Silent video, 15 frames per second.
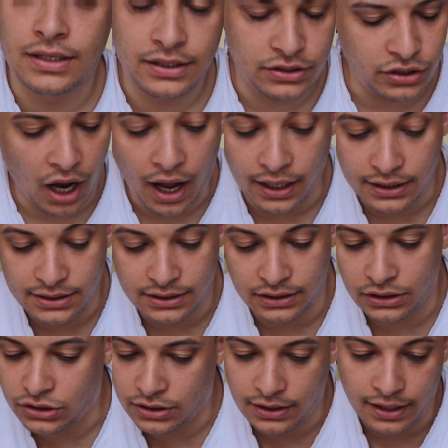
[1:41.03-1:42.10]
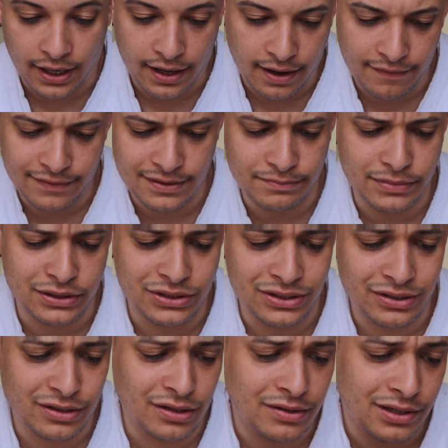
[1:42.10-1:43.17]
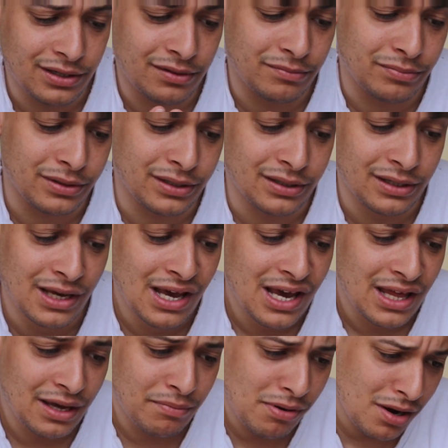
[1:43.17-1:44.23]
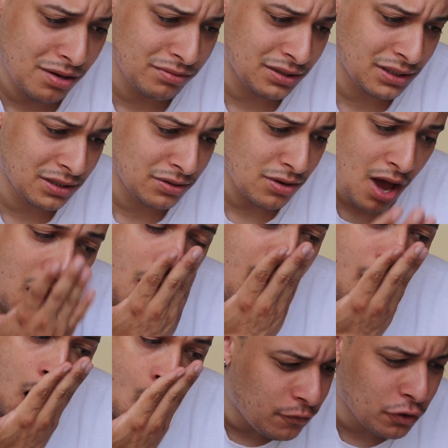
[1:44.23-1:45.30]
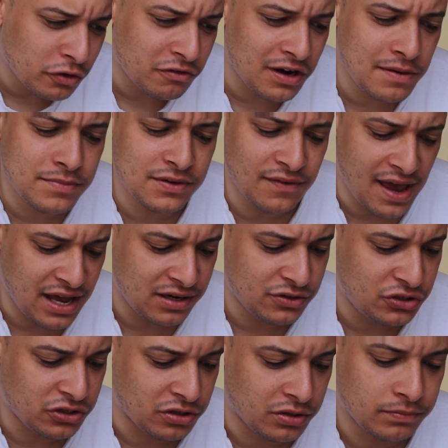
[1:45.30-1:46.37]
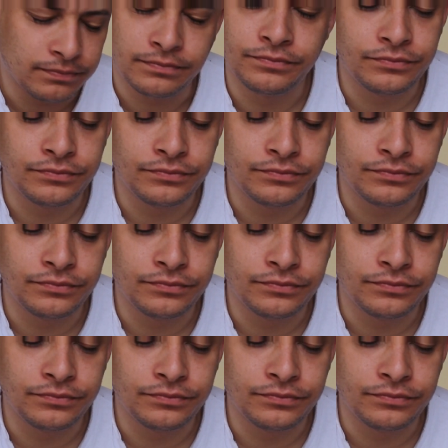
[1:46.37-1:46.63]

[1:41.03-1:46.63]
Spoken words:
they honestly should not have that much sugar in it, but they probably do. 4 grams of added sugar.